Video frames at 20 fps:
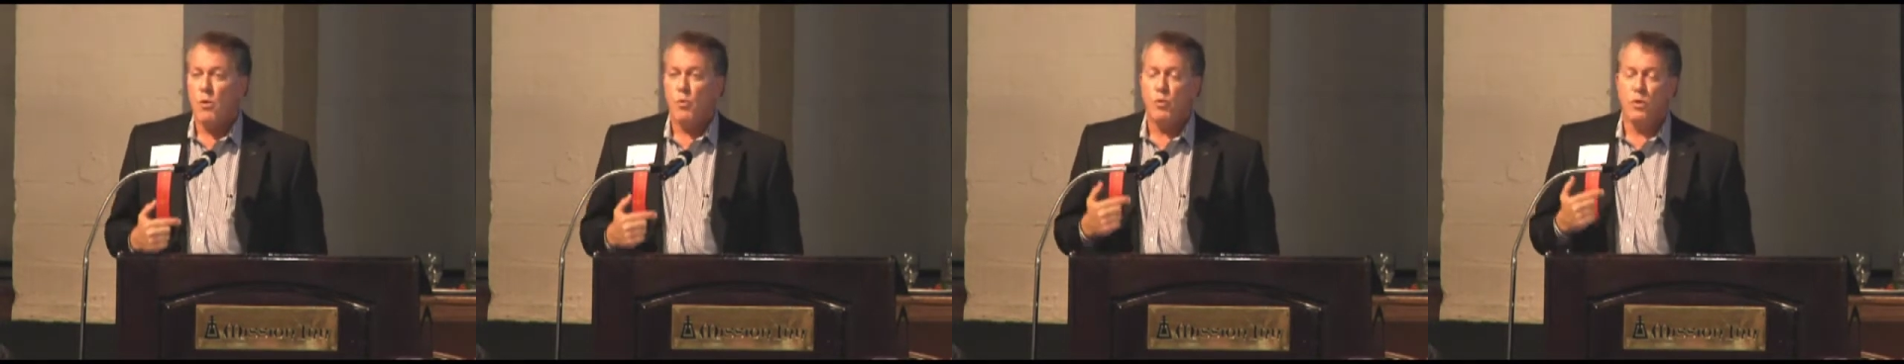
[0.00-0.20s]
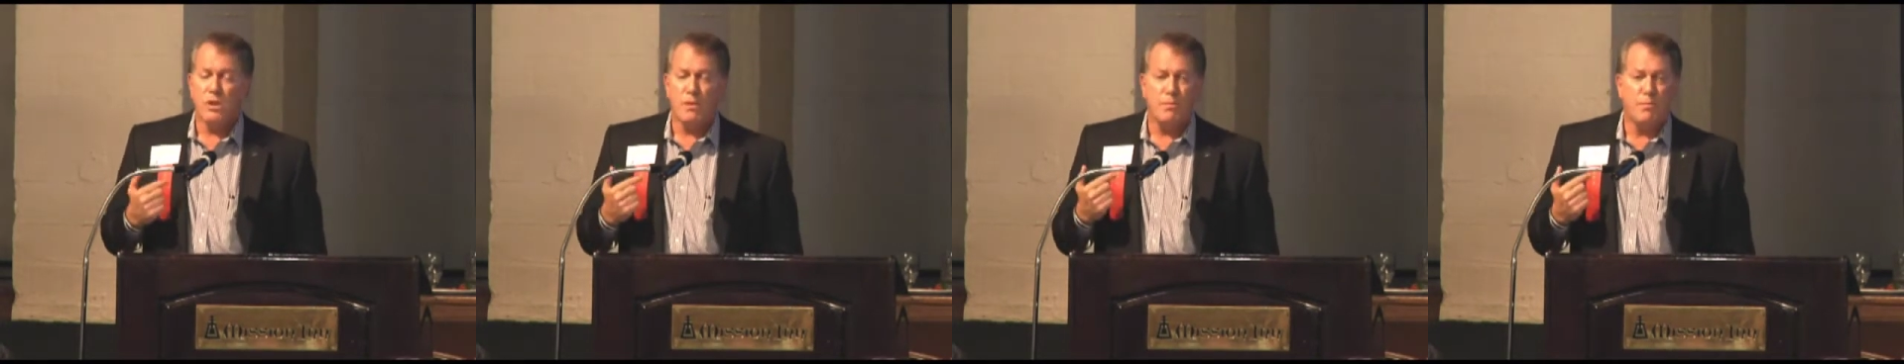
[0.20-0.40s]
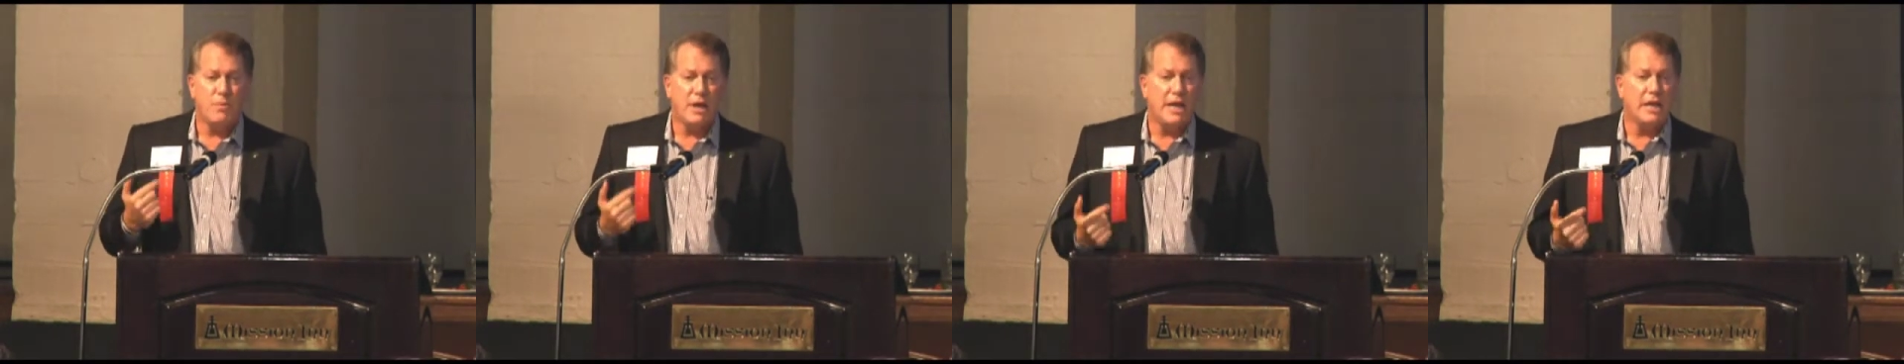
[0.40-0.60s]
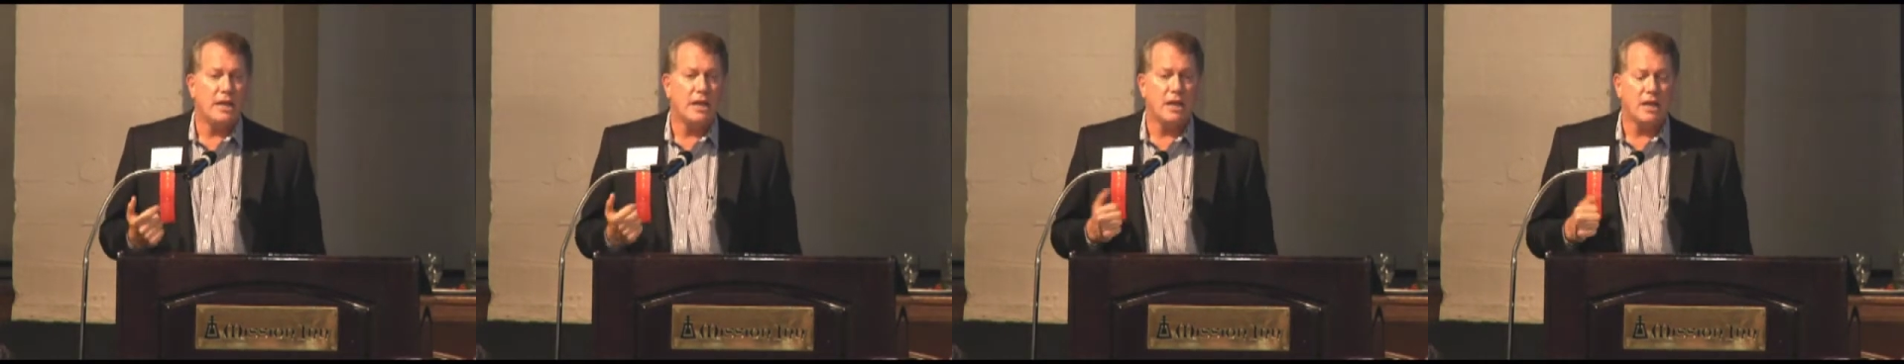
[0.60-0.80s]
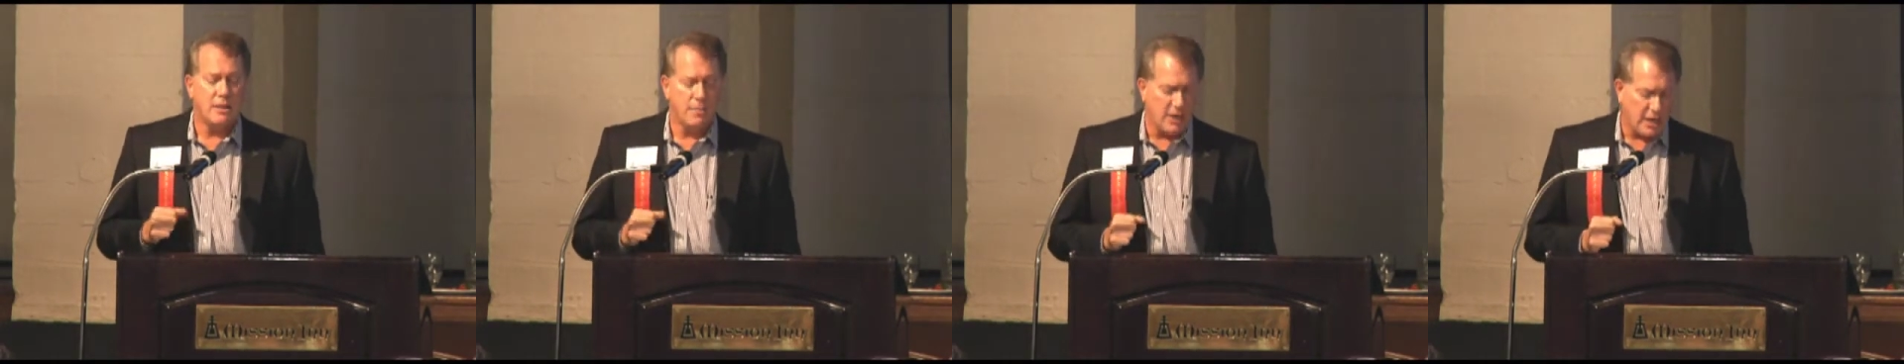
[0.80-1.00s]
we'll
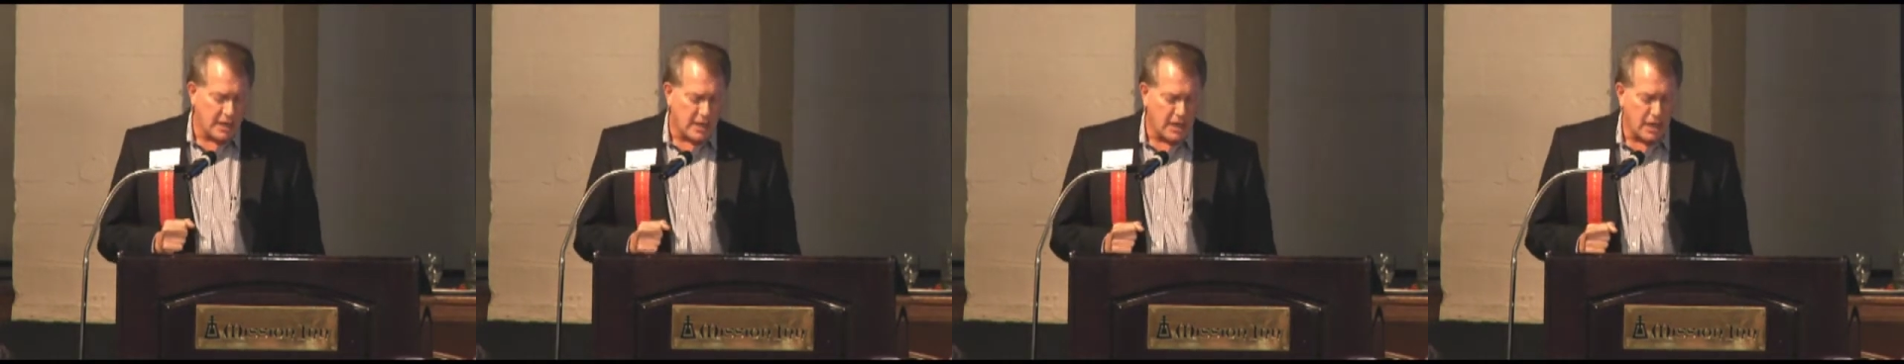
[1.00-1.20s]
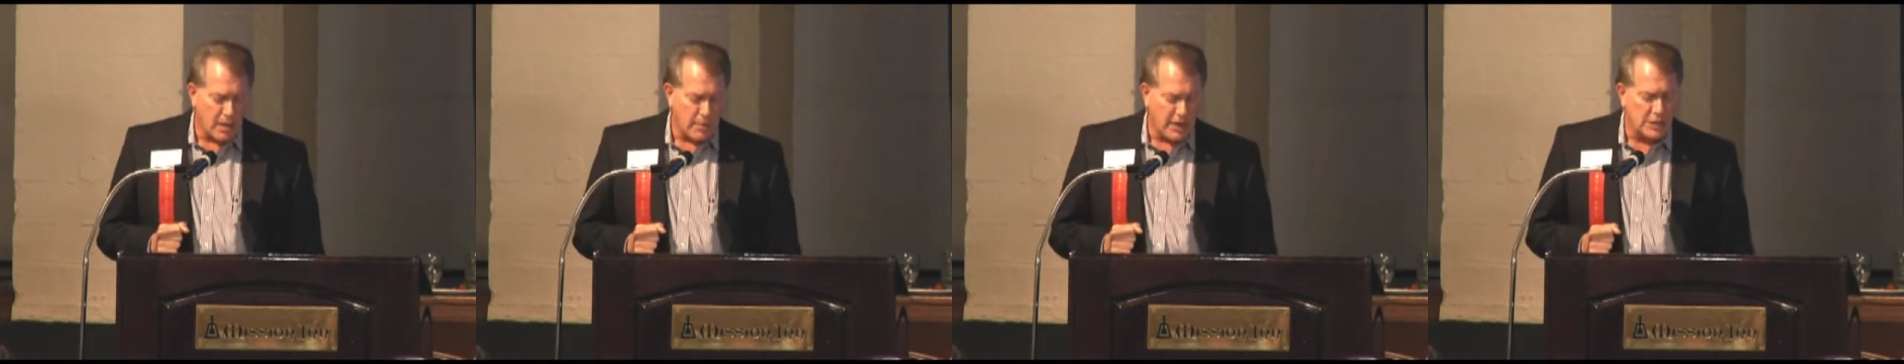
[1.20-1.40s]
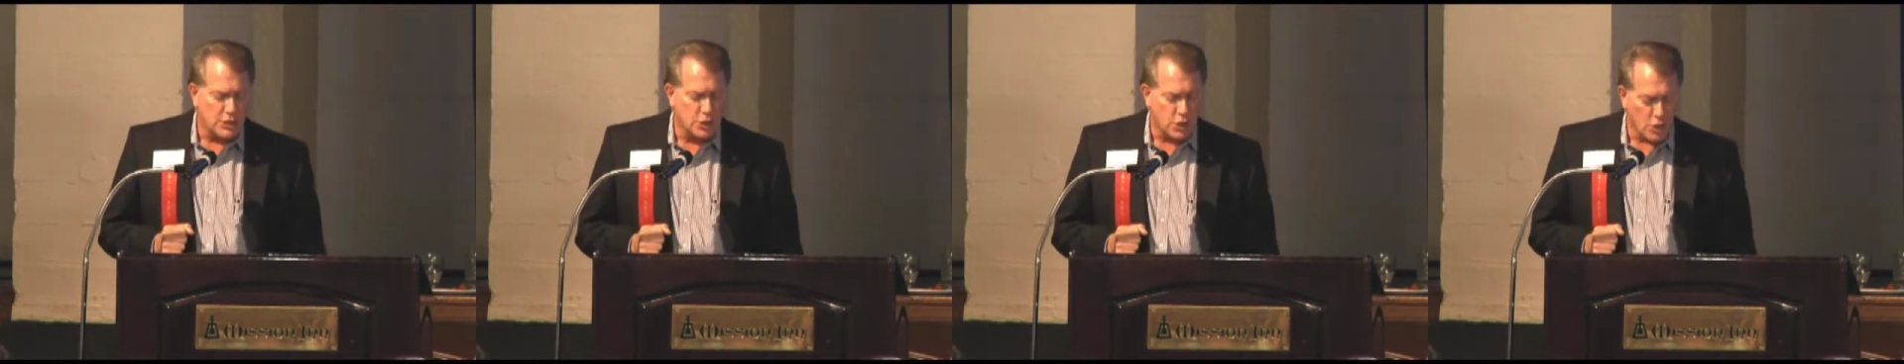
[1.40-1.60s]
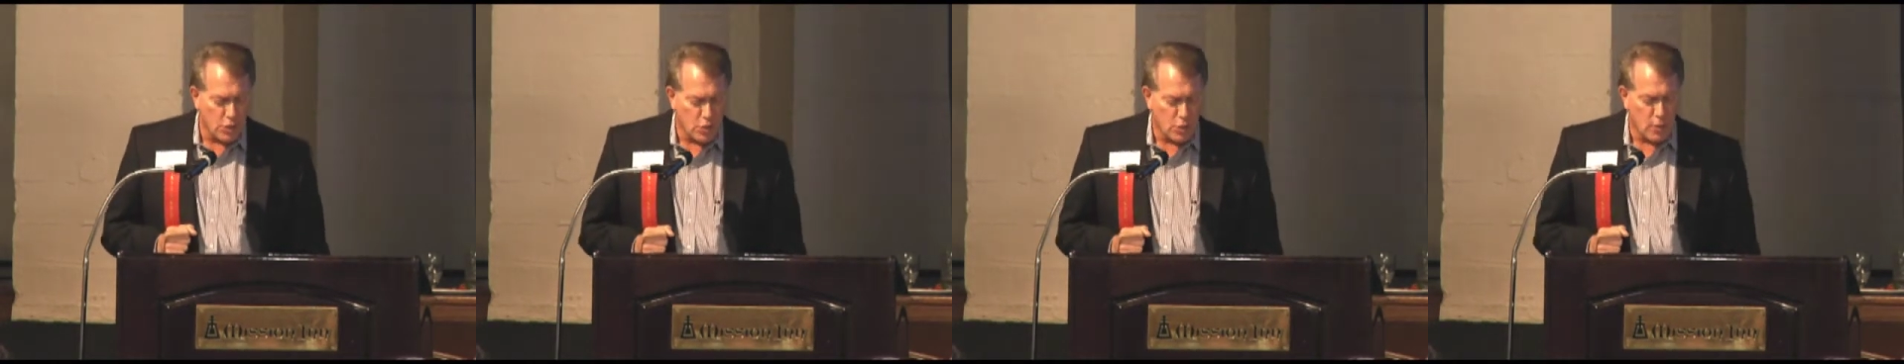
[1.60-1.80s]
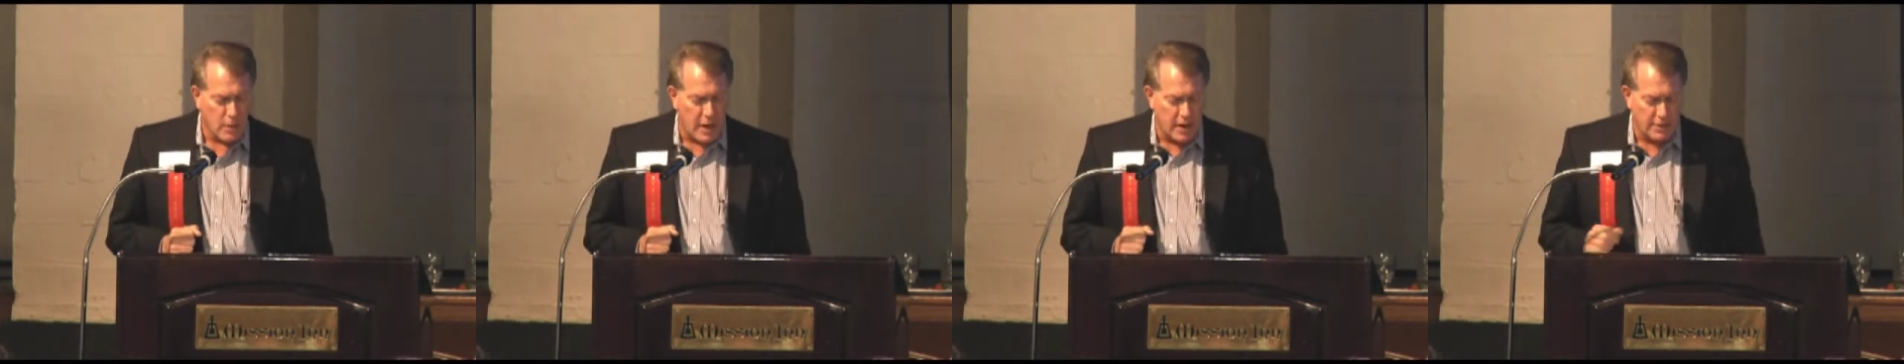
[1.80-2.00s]
immediately become a
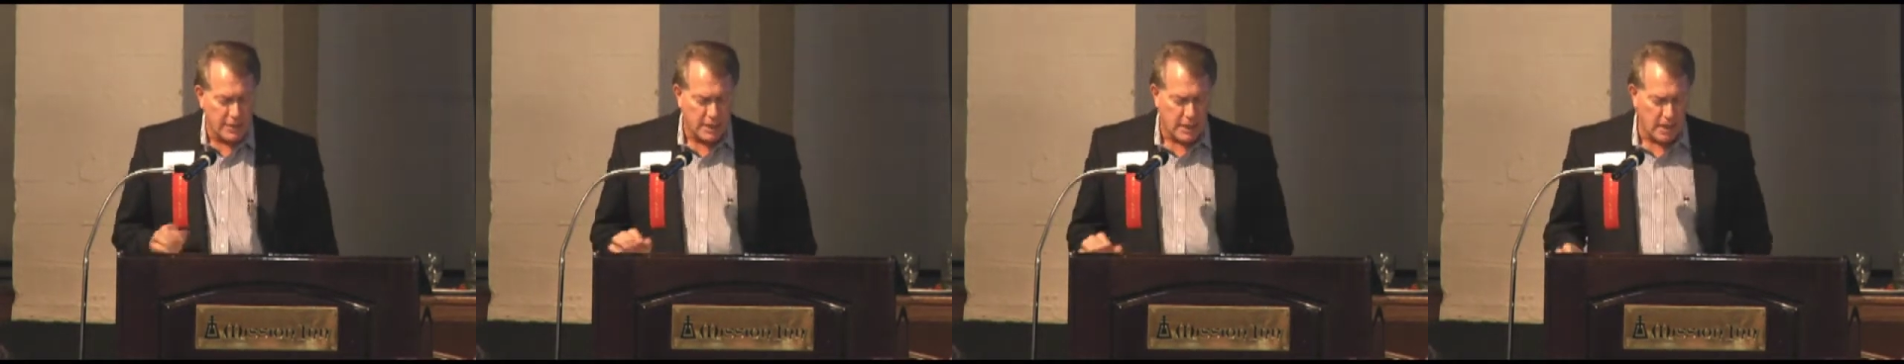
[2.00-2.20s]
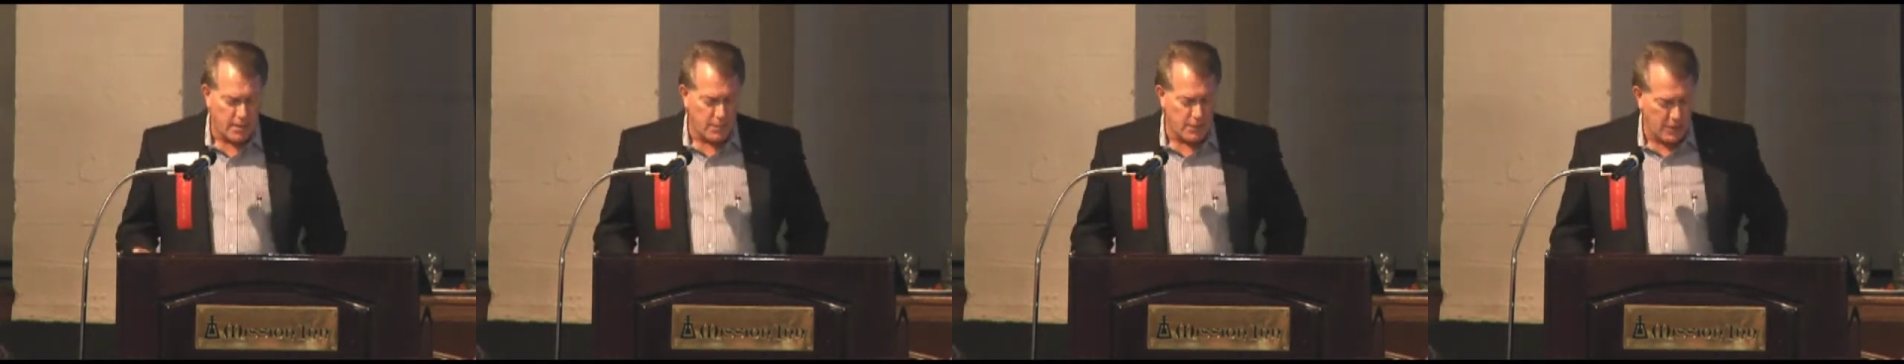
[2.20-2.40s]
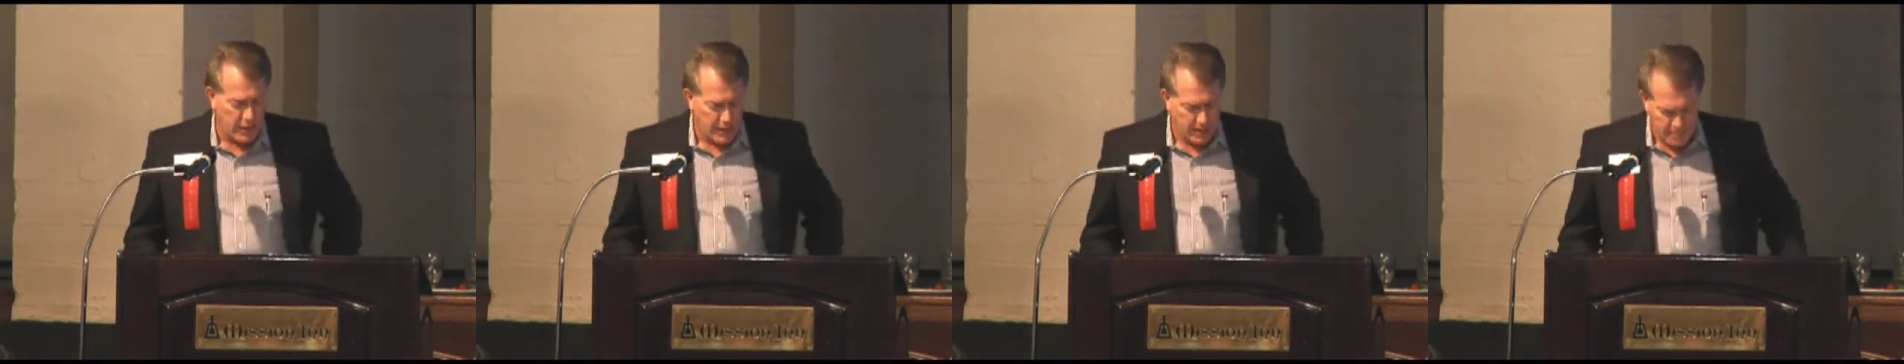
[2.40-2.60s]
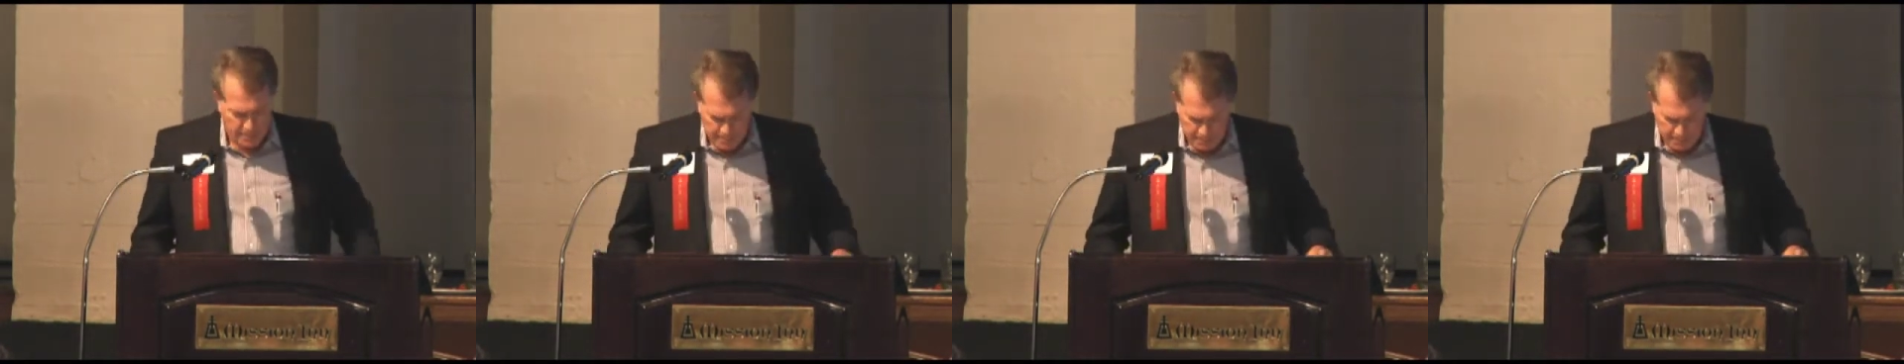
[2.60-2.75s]
turnaround company.